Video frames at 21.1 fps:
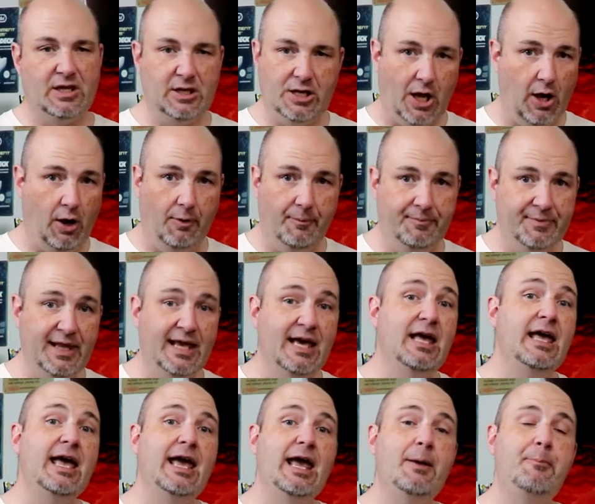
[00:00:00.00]
No.
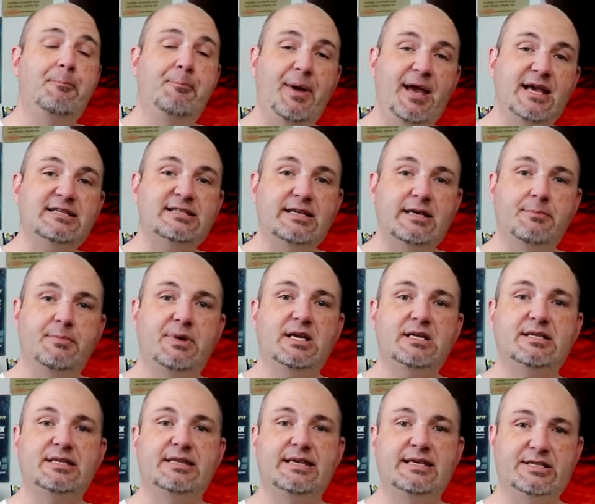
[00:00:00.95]
It basically
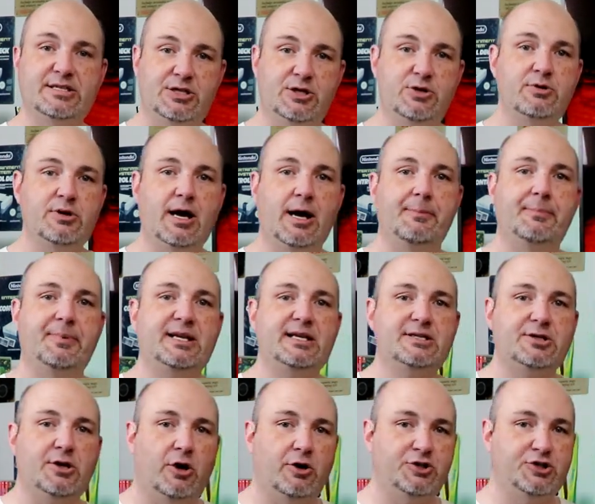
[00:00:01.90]
means these two
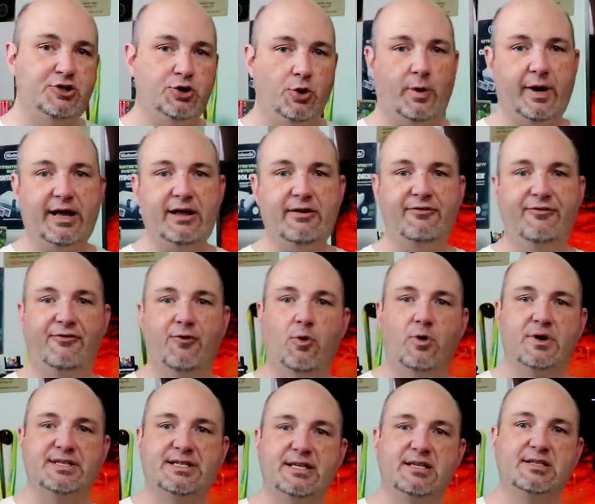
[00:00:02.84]
companies are joining
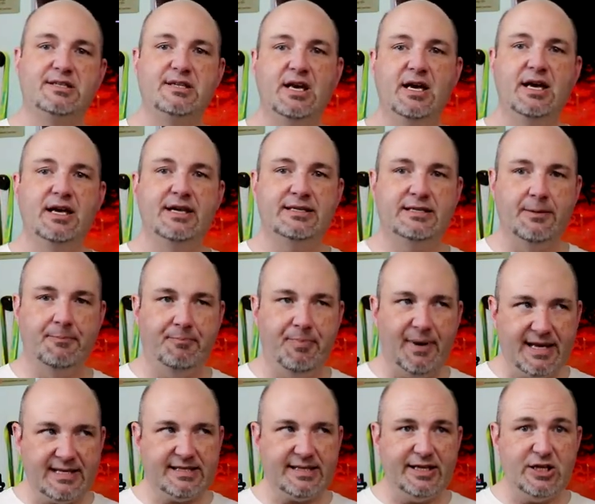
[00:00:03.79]
forces to
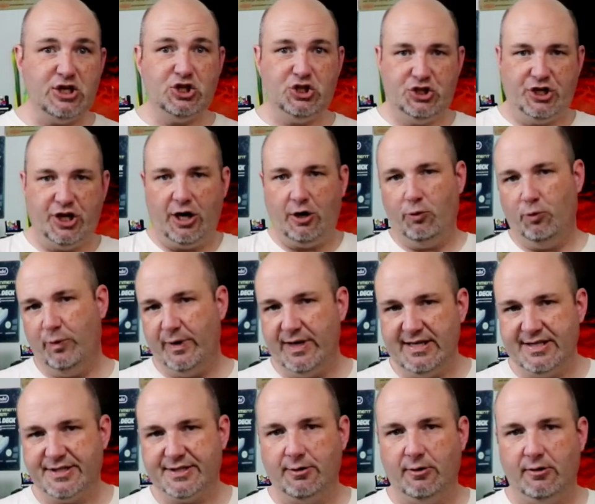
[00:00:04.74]
basically share
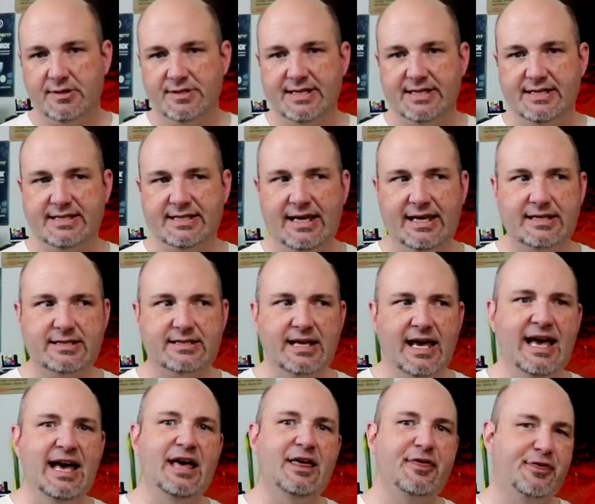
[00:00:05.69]
resources. It's,
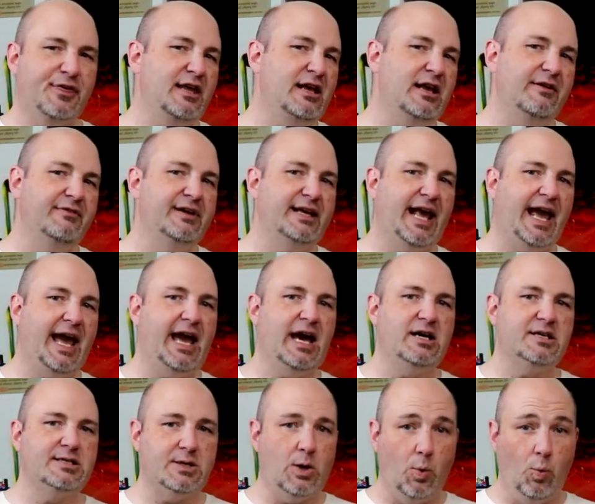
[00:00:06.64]
think of it
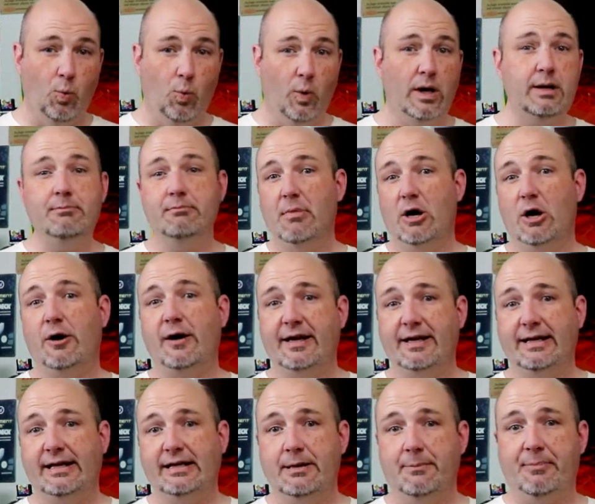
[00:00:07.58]
as one
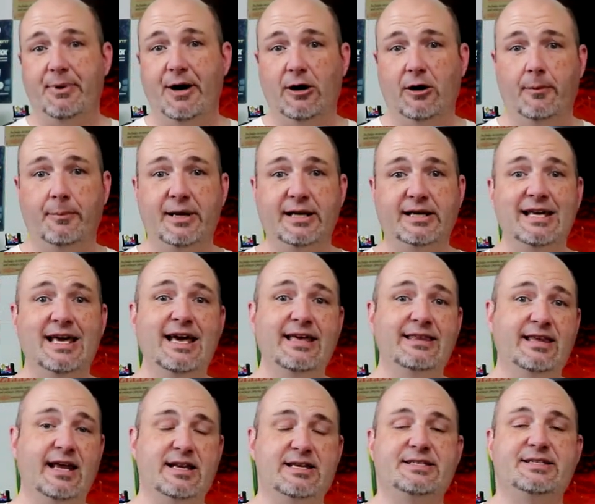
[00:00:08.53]
marketing department
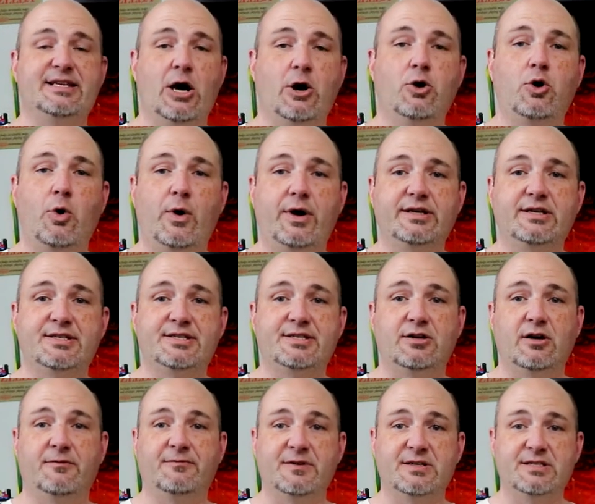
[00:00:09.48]
that is now going to
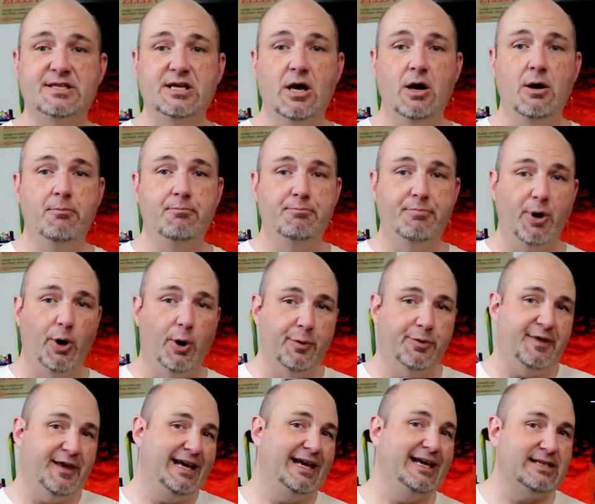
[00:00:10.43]
surface
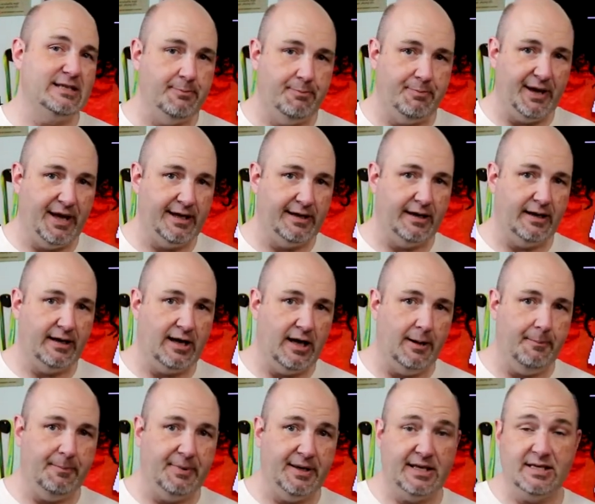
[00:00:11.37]
both independent
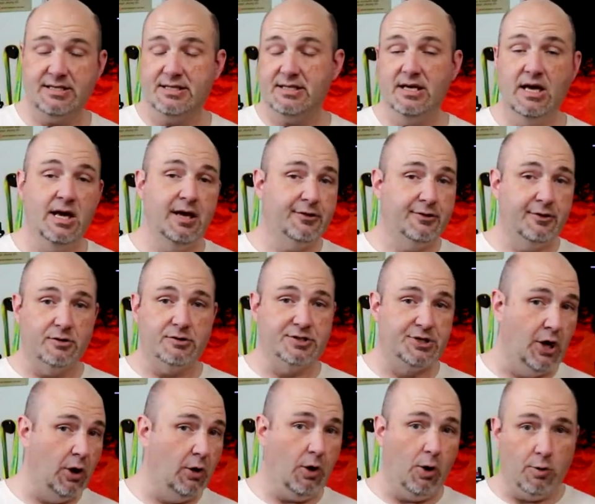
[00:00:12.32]
companies.
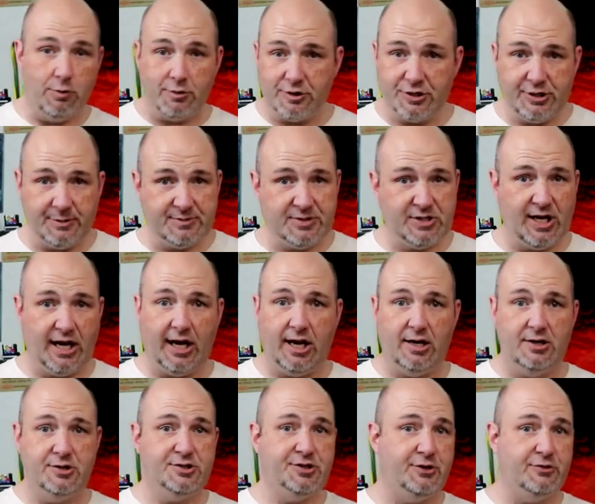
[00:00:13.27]
There's no ownership
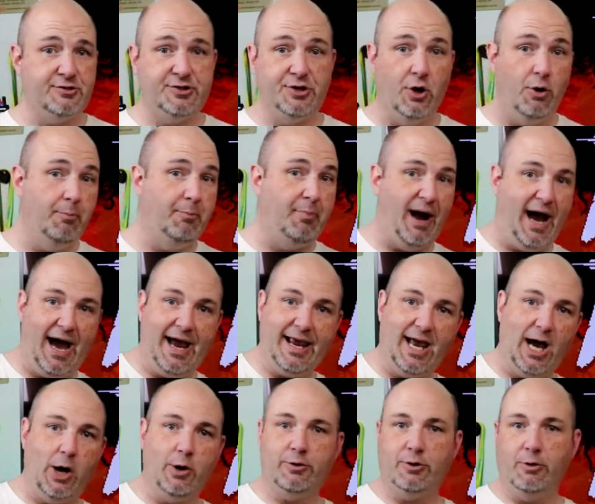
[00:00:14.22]
change, there's no
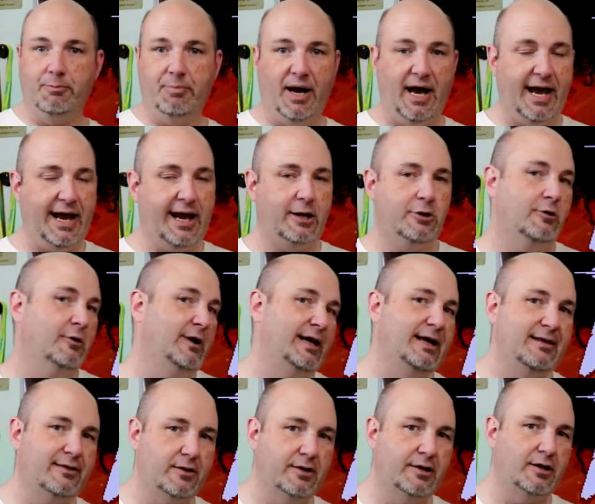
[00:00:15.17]
buyout or buy-in or
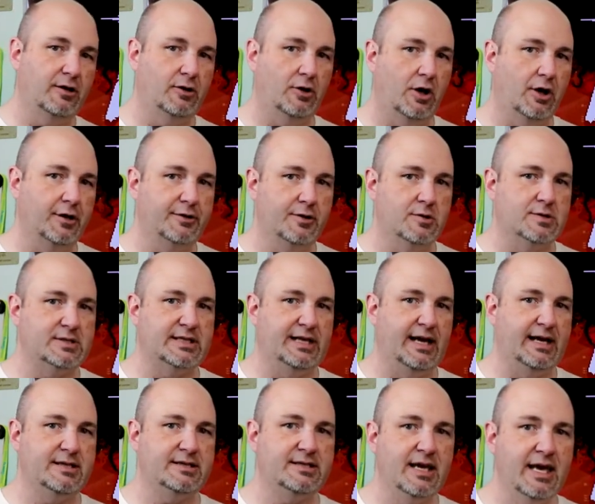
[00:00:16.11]
anything along those
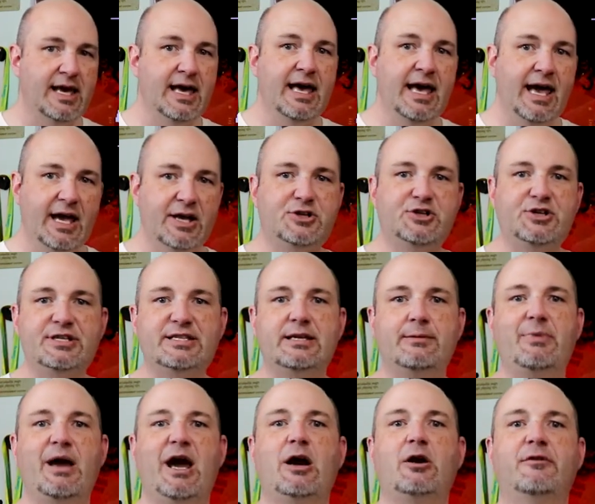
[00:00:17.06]
lines. It's just
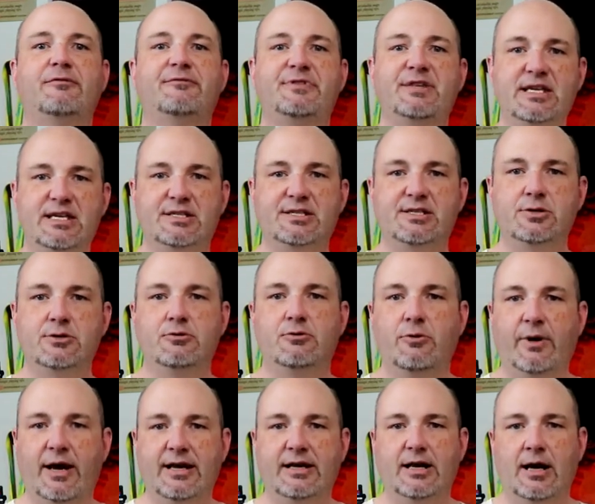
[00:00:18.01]
a matter of these two
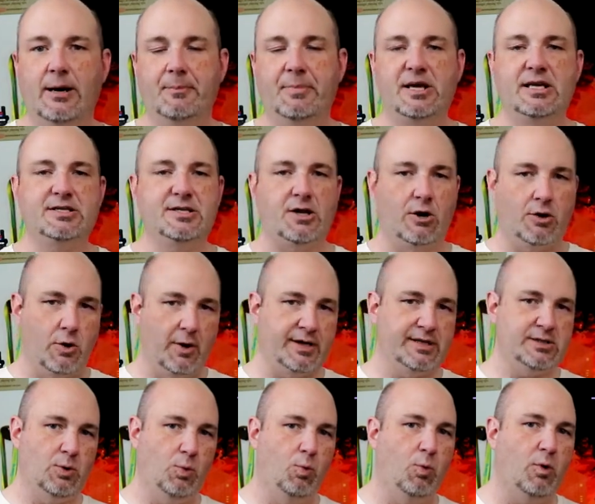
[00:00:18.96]
great companies are
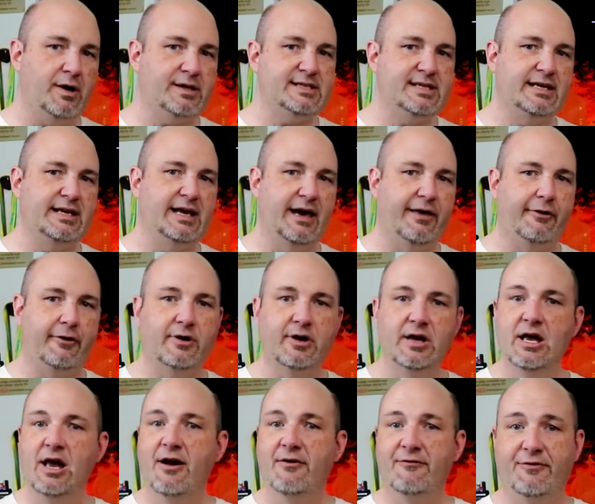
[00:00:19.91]
going to work together
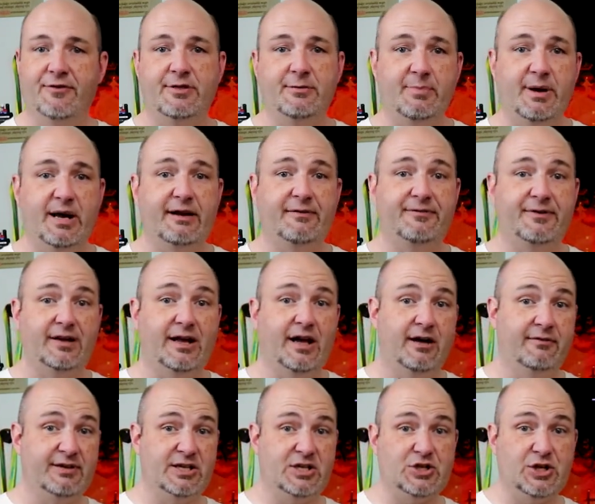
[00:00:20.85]
for the benefit
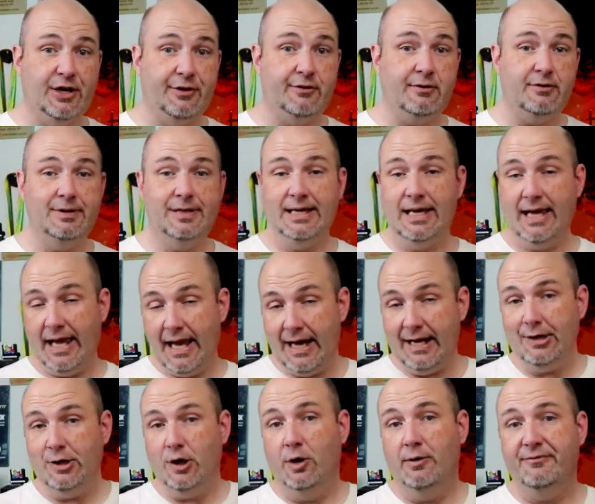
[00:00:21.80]
of each other
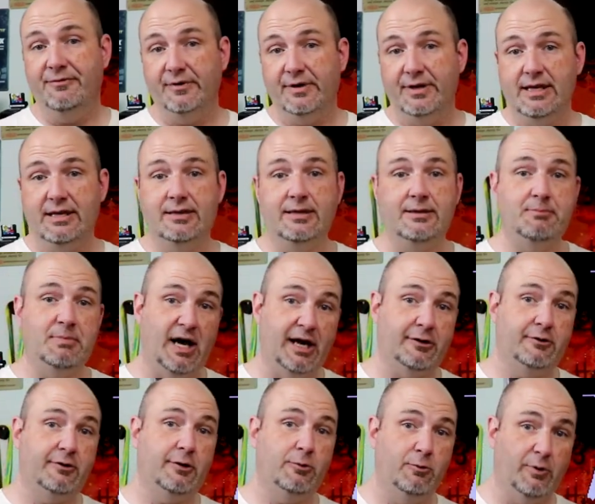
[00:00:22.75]
and hopefully the
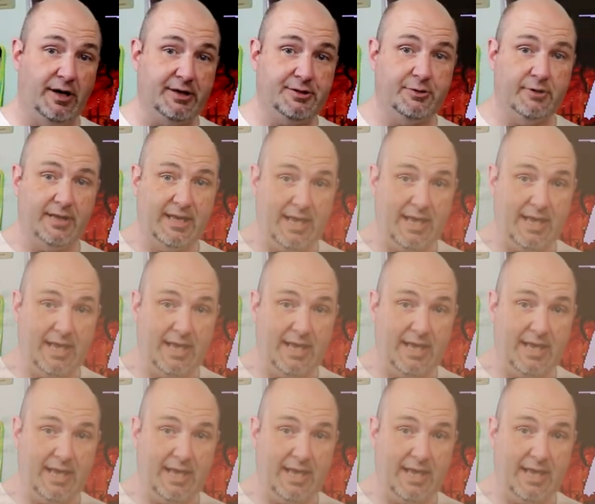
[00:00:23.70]
modern and retro